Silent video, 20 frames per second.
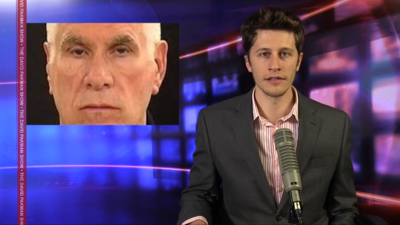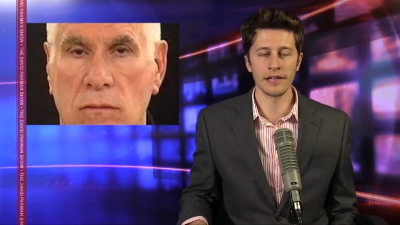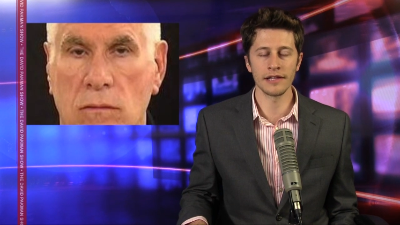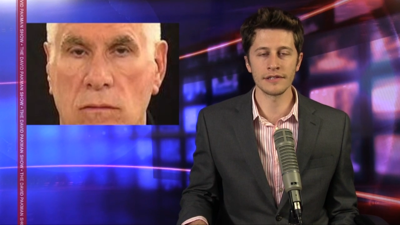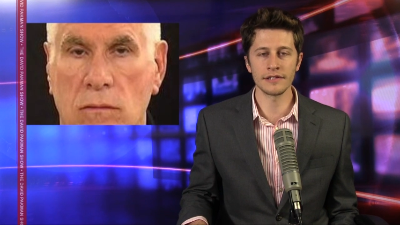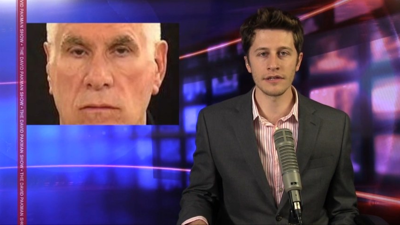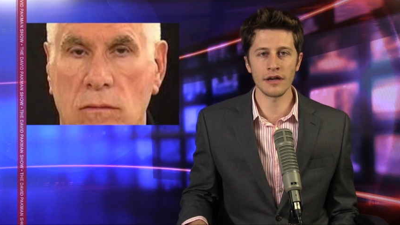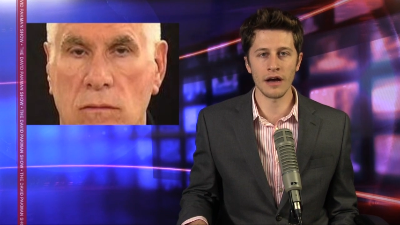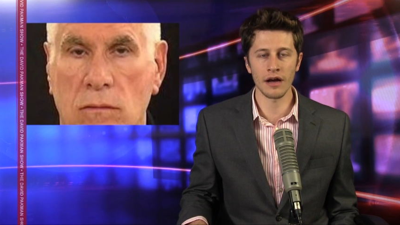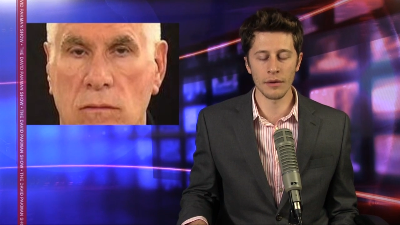
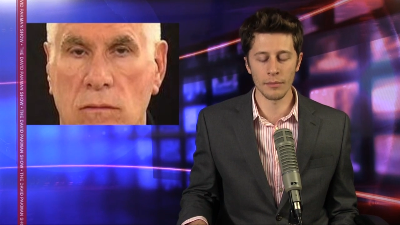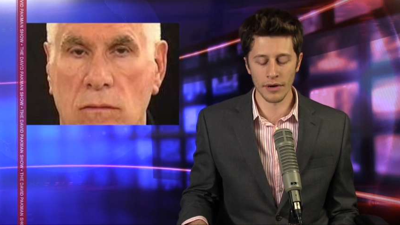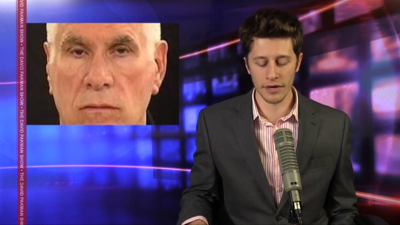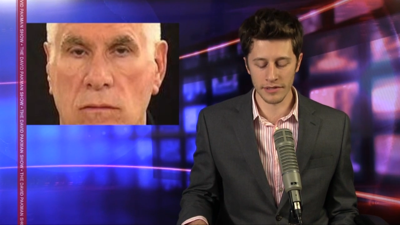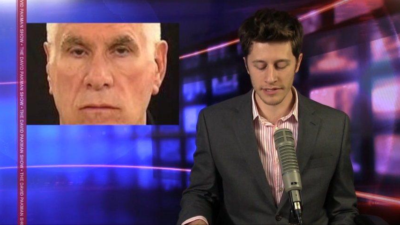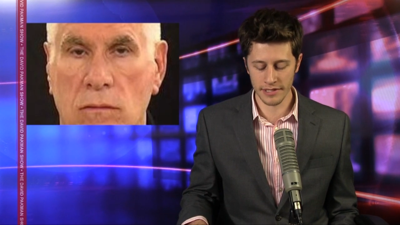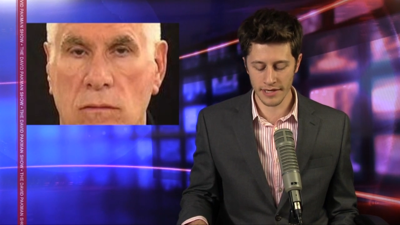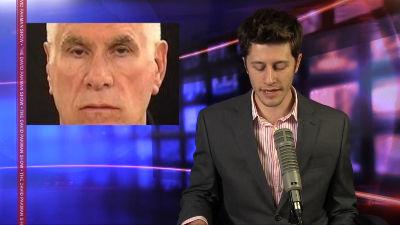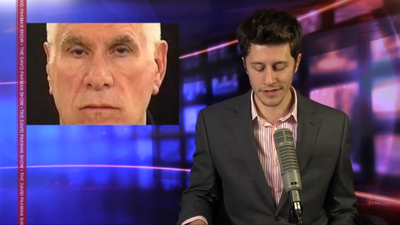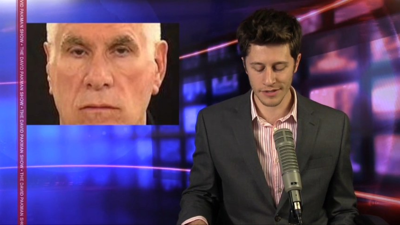Speaker 1: Let's talk
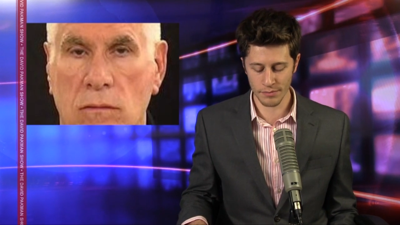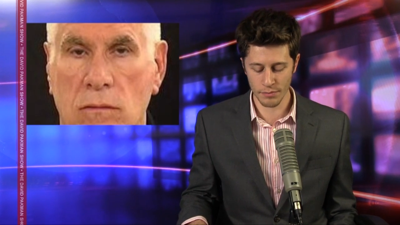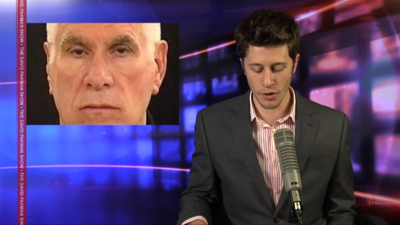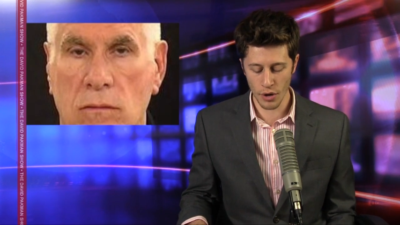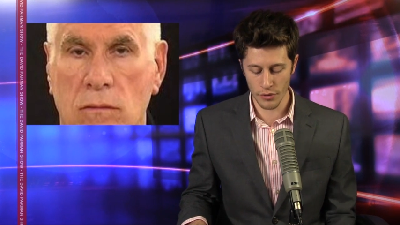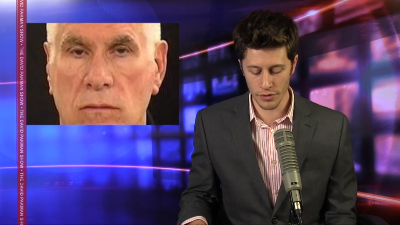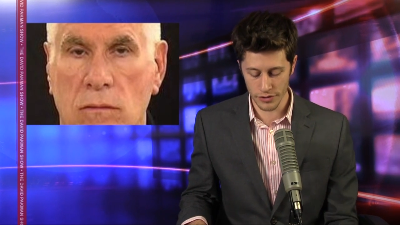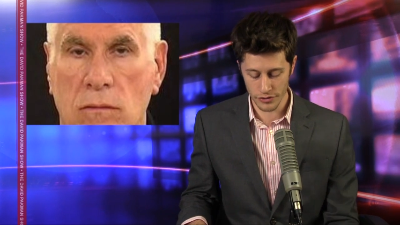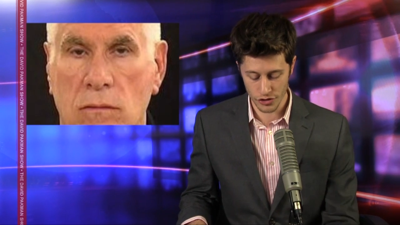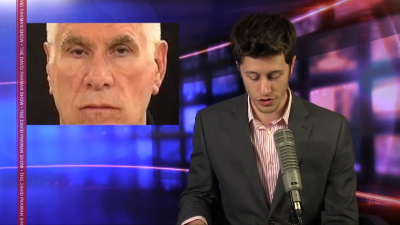about today's
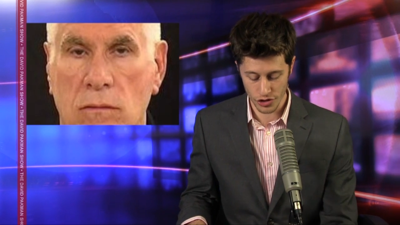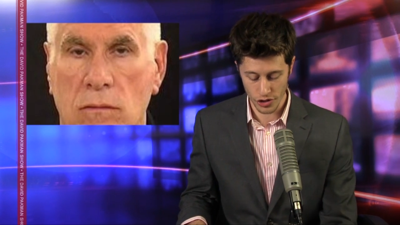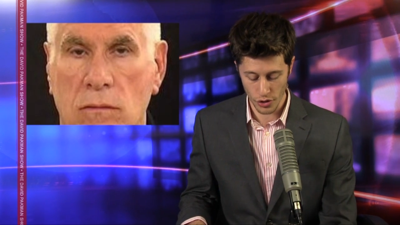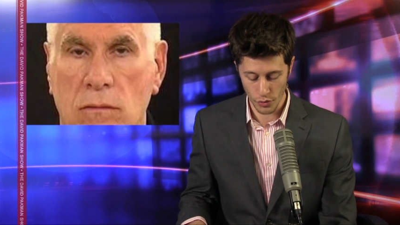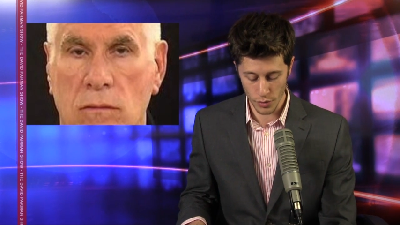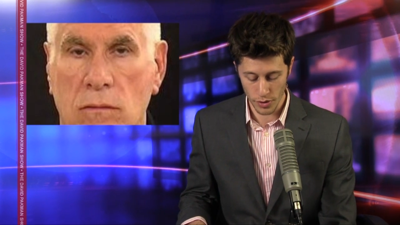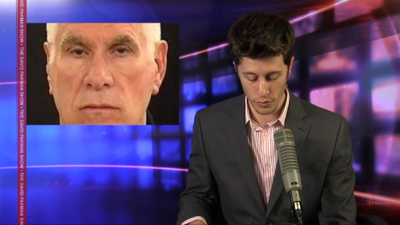bonus show.